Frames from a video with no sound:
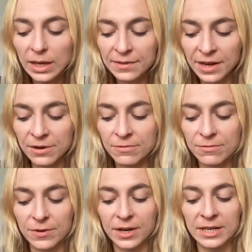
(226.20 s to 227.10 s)
Then,
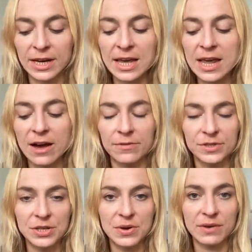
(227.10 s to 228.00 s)
thirdly,
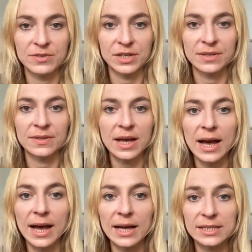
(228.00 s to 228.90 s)
after you have done
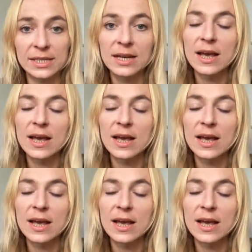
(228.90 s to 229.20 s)
that,